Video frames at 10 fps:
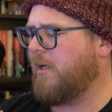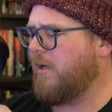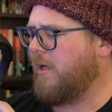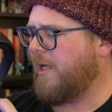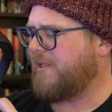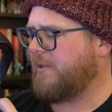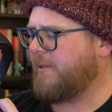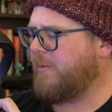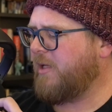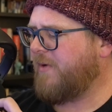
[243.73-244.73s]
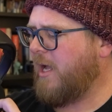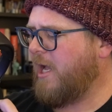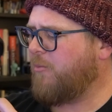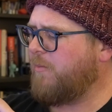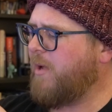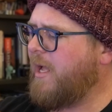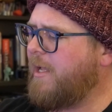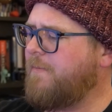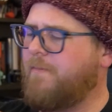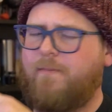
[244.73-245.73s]
It's a little bit of a hybrid
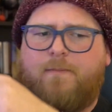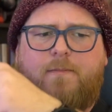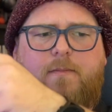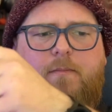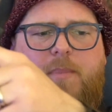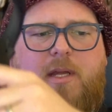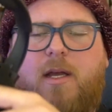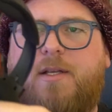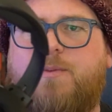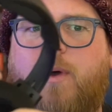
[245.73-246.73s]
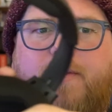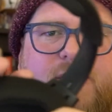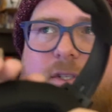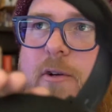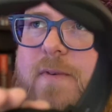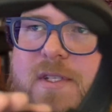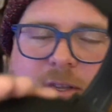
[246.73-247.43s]
pad because while the surface of the